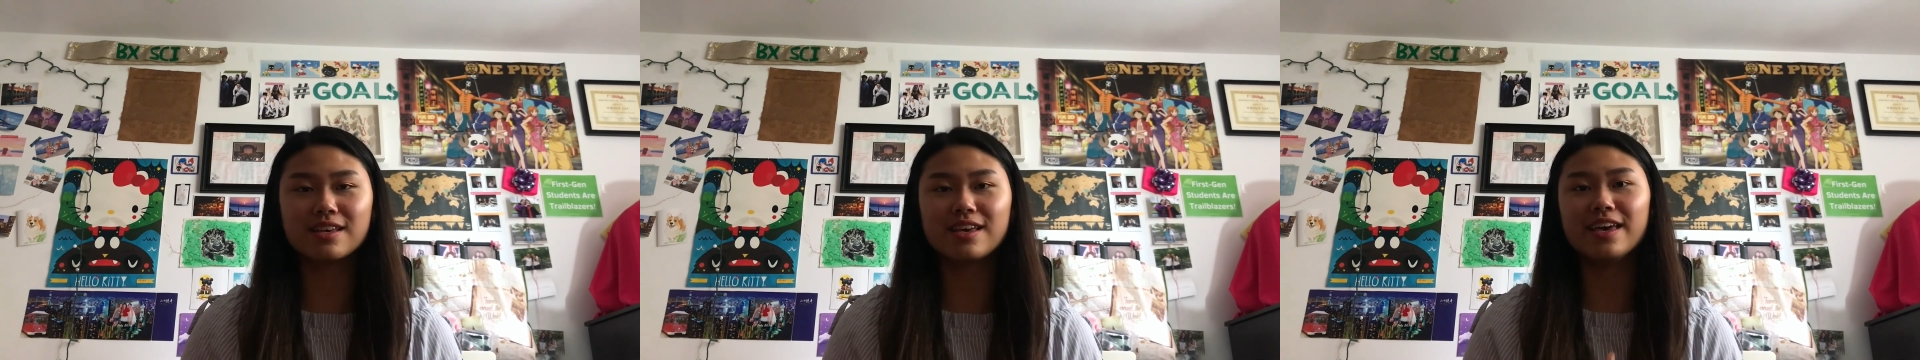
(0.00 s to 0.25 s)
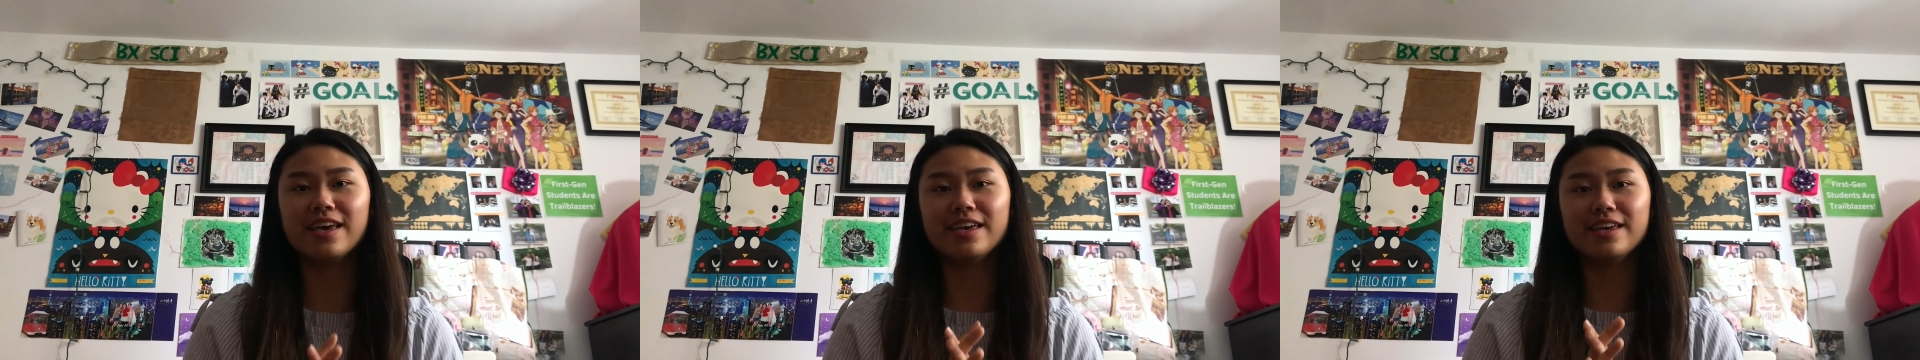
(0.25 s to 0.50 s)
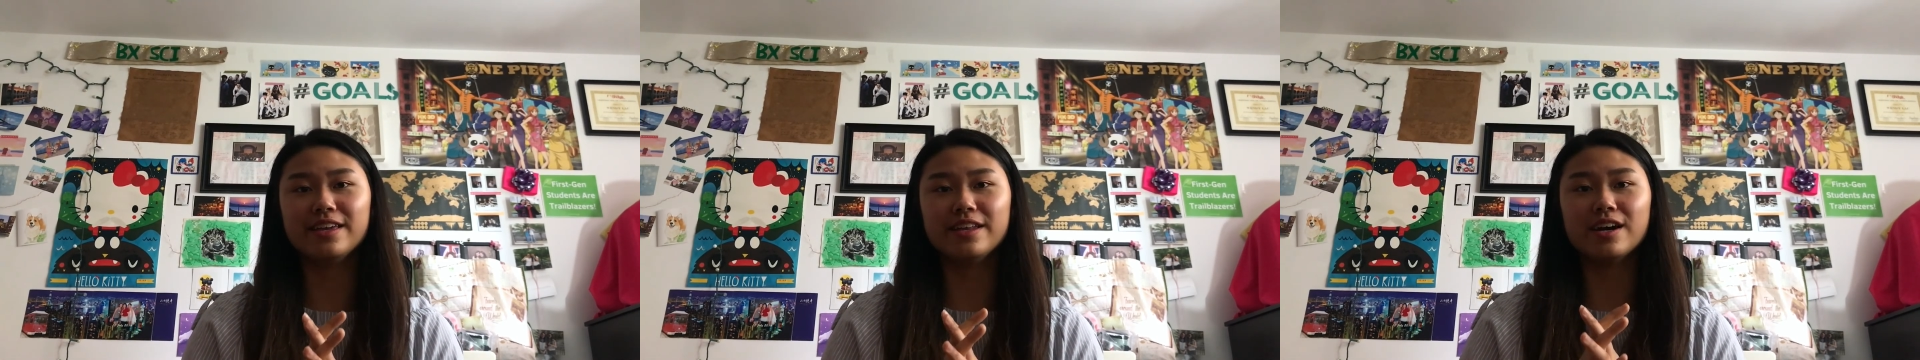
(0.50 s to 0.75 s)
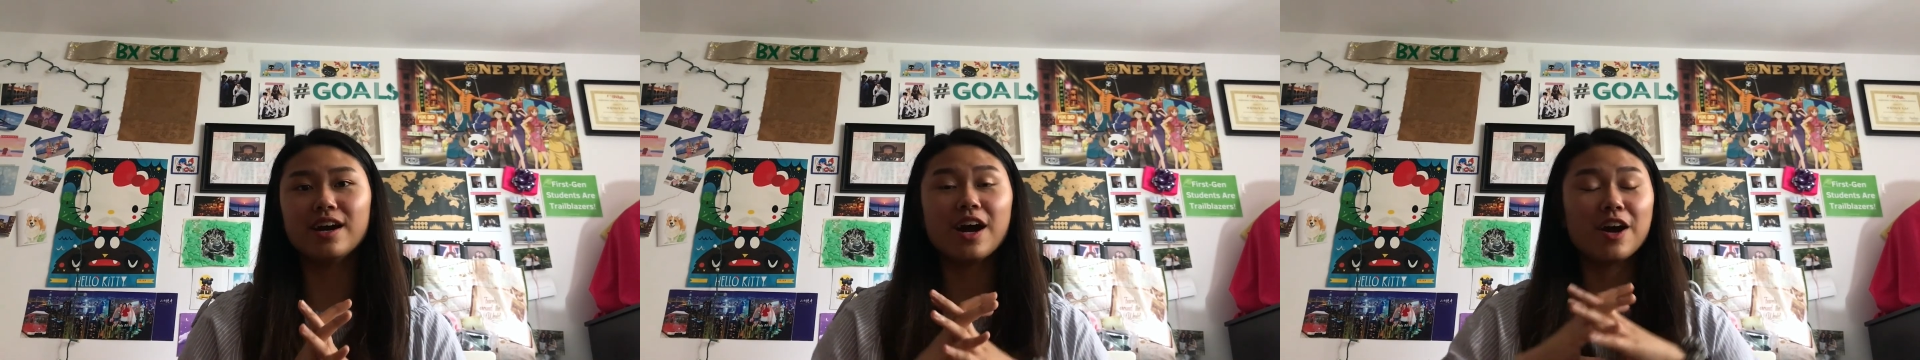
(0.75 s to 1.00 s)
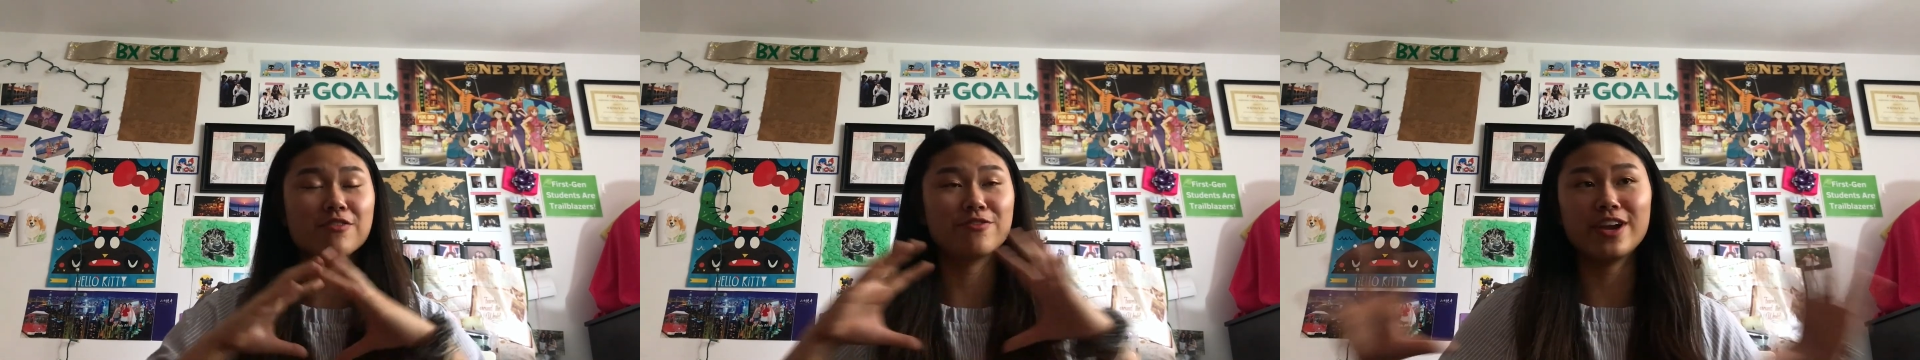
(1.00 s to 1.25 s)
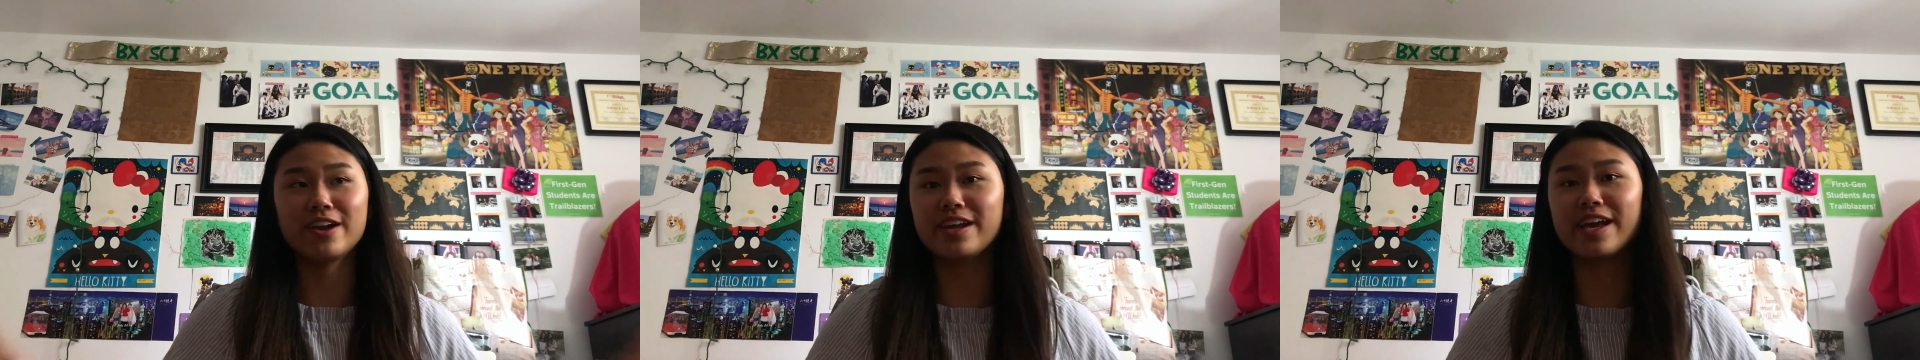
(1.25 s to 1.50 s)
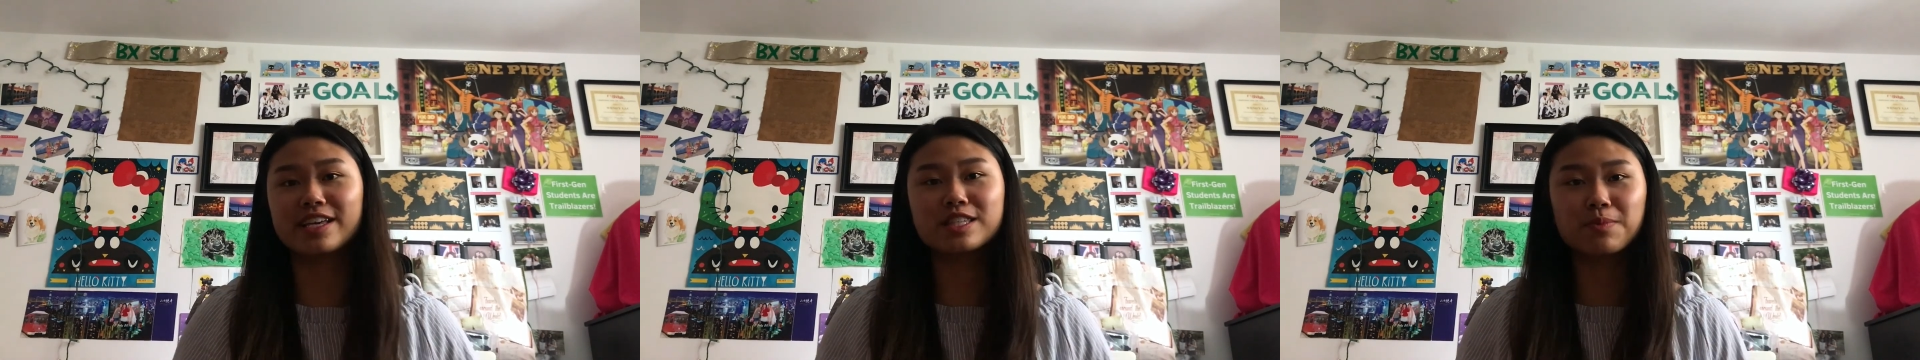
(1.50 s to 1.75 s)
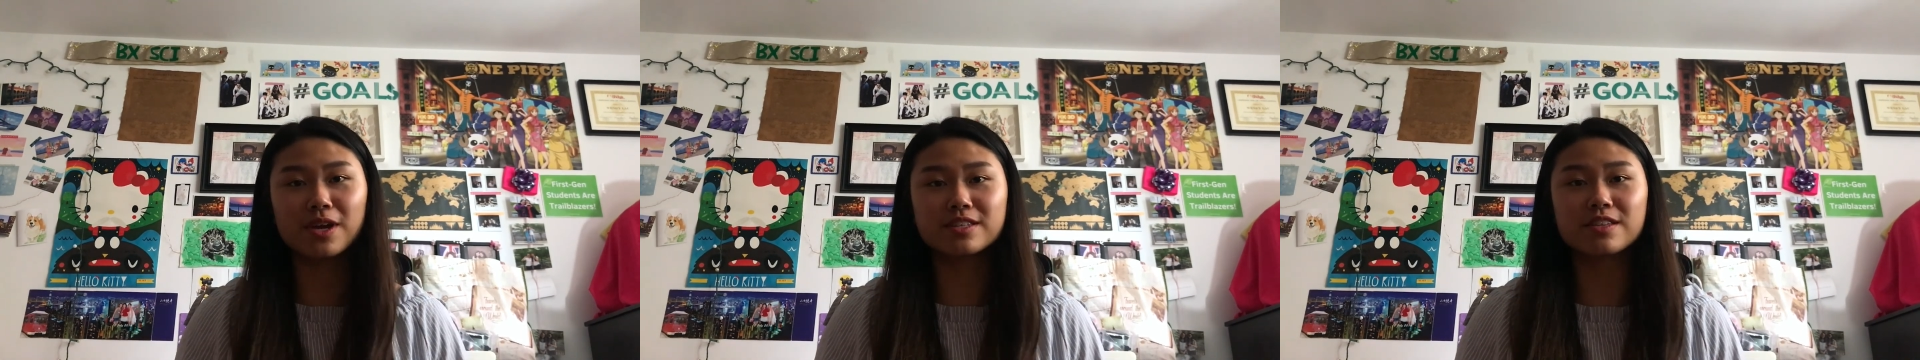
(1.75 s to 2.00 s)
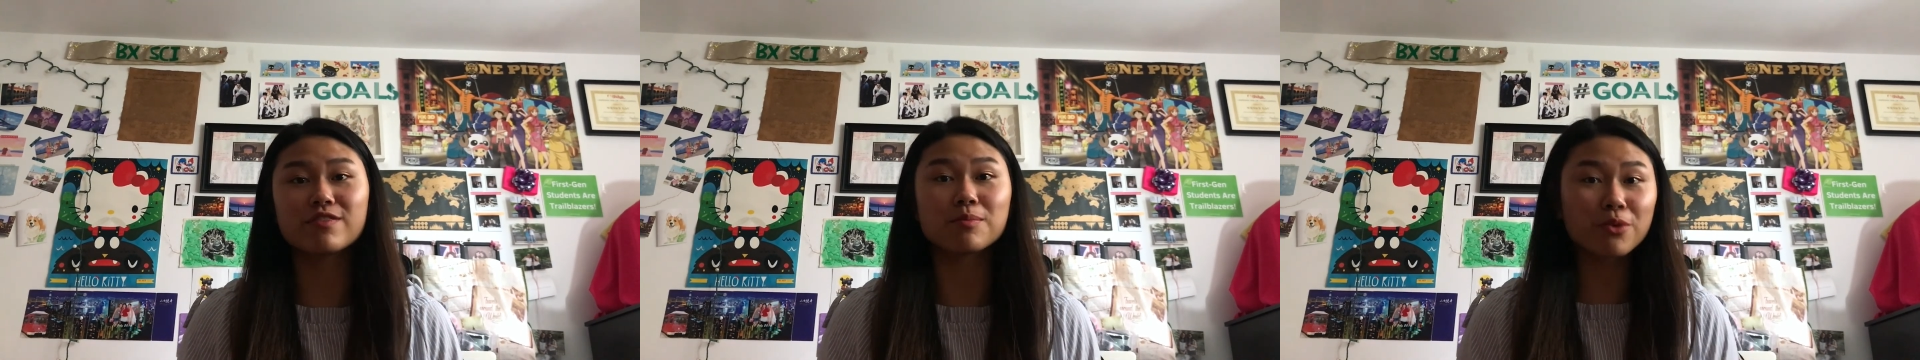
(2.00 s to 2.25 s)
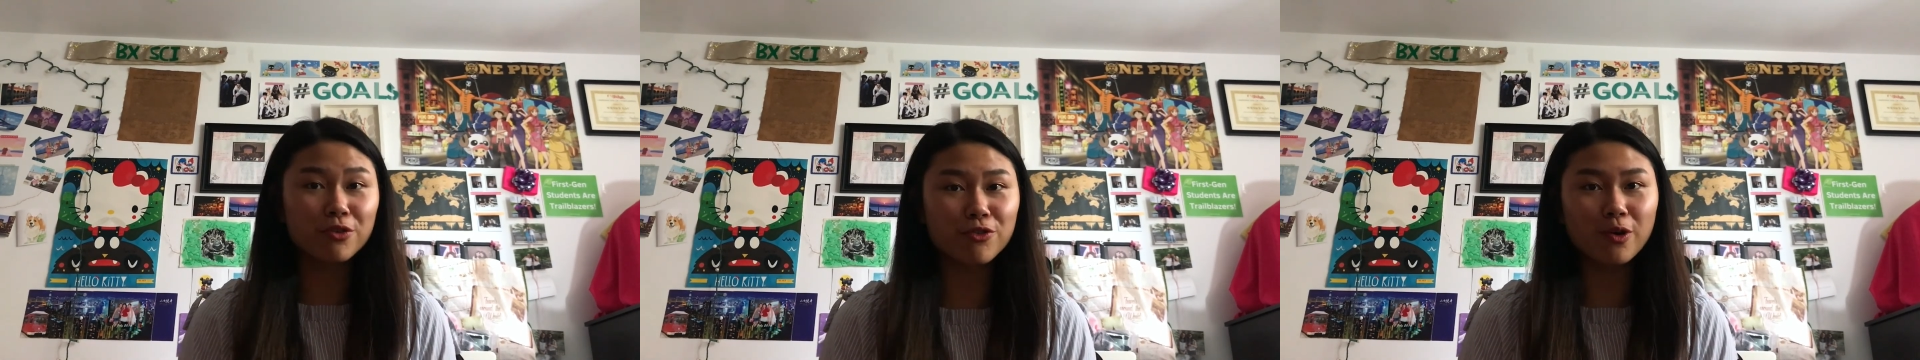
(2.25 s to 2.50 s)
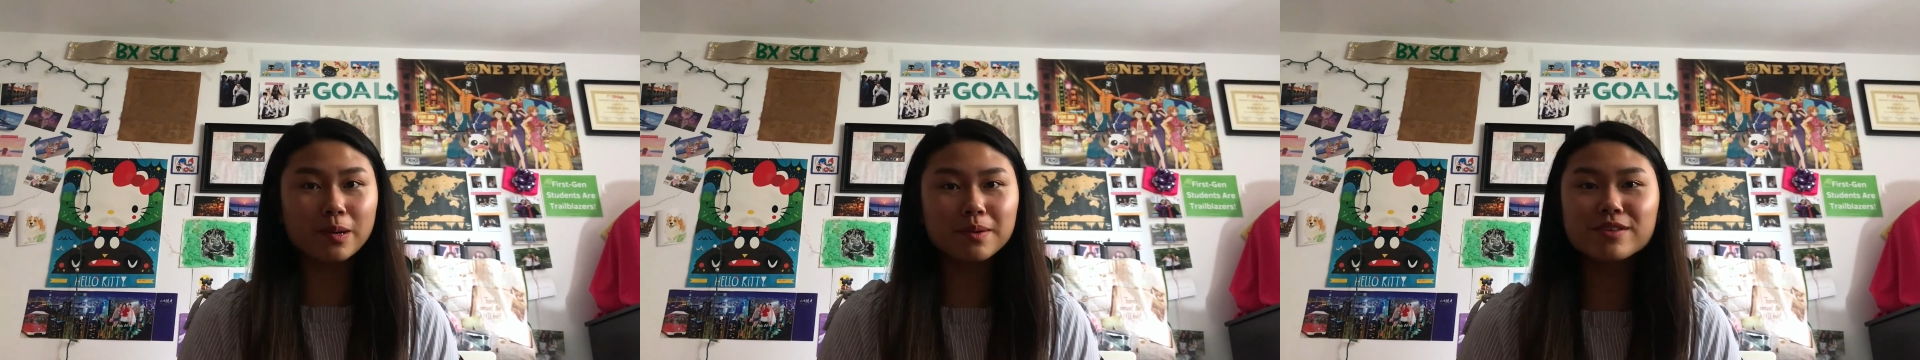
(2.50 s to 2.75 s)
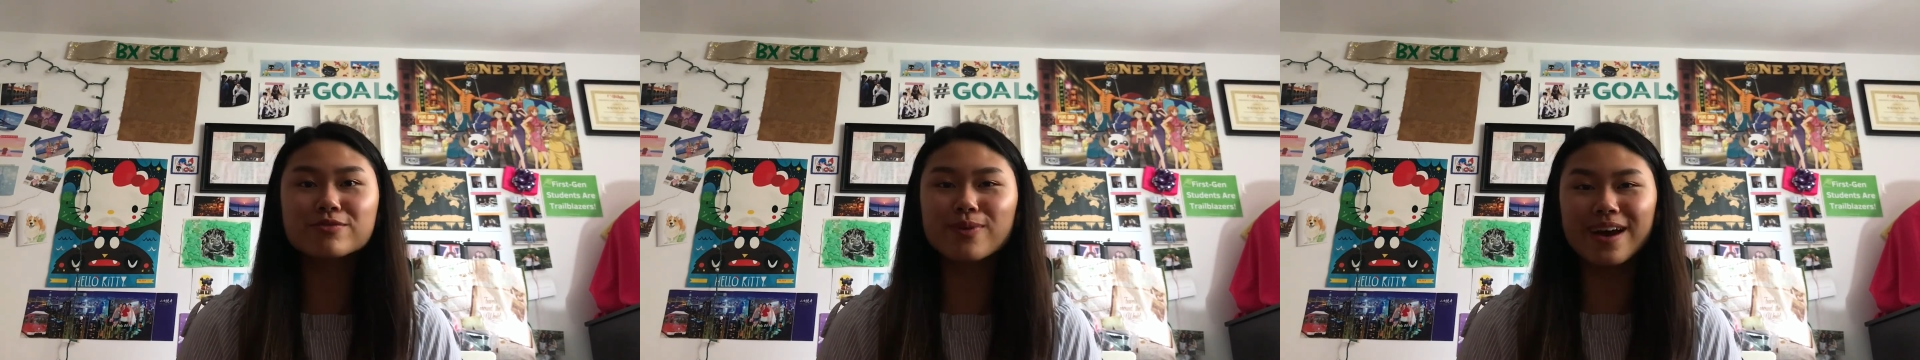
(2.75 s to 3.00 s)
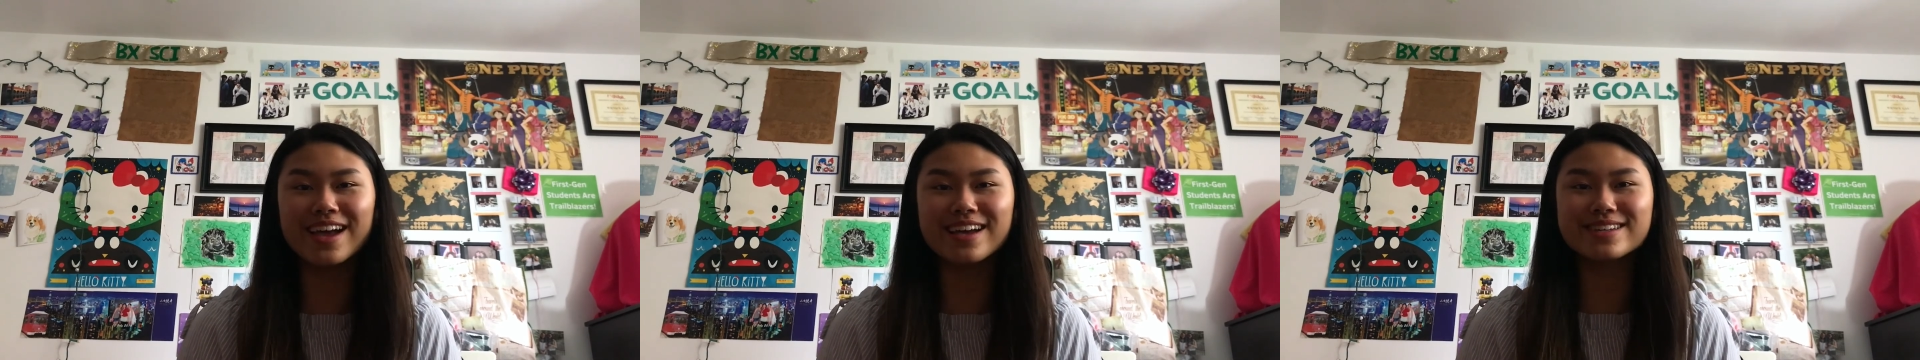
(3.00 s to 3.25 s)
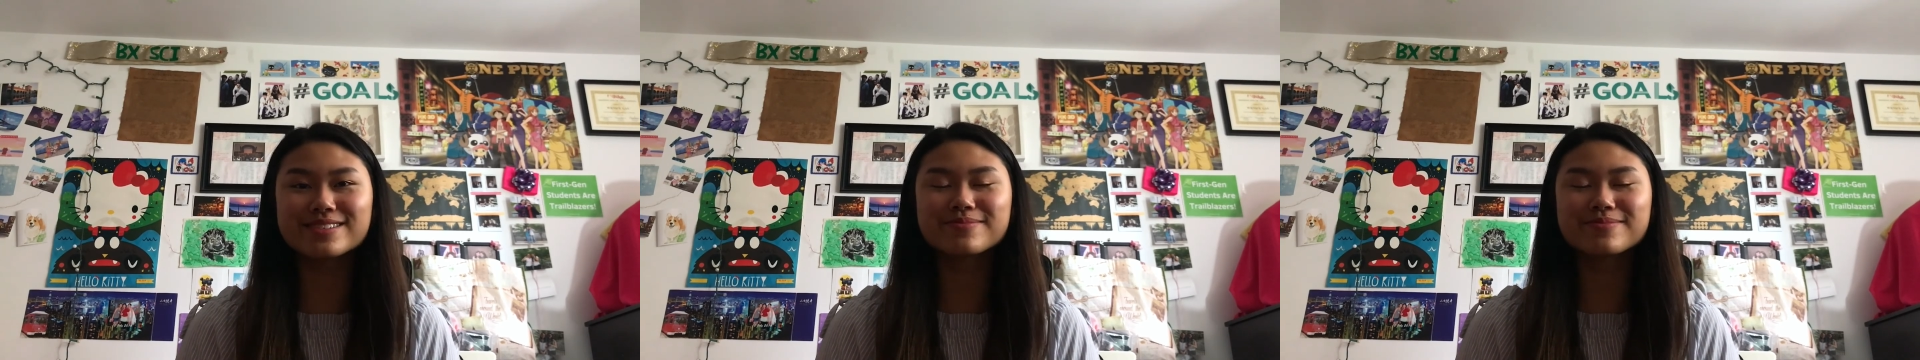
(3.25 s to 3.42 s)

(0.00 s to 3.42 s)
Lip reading: in a very expressive and performative way.